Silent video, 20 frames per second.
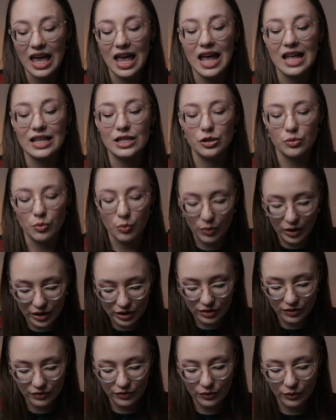It's
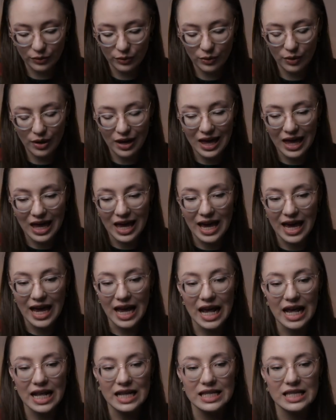wonderful.
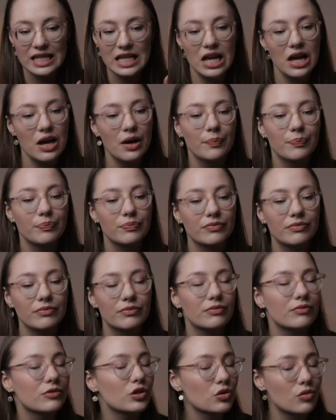It's a
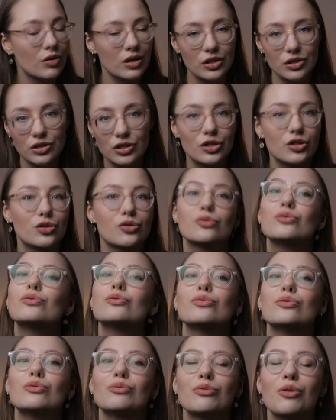
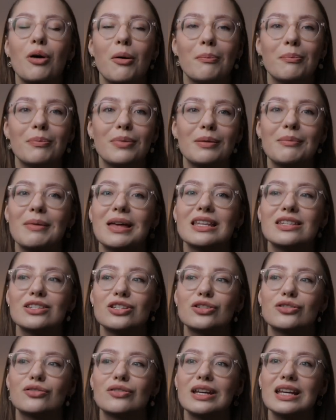traditional
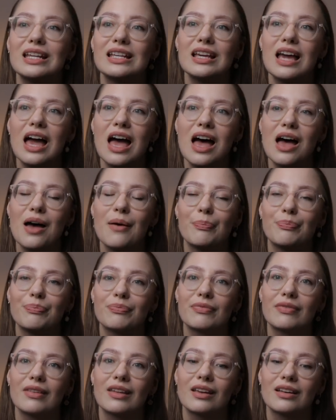complementary
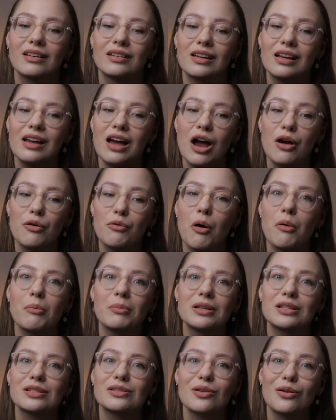um,
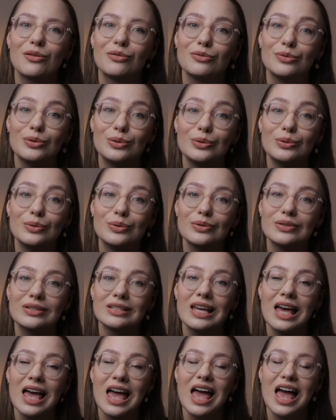aromas of oud
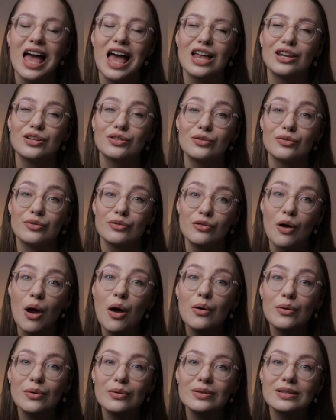and
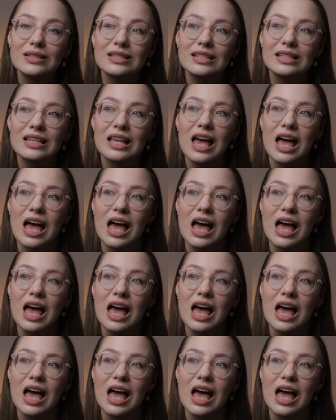rose.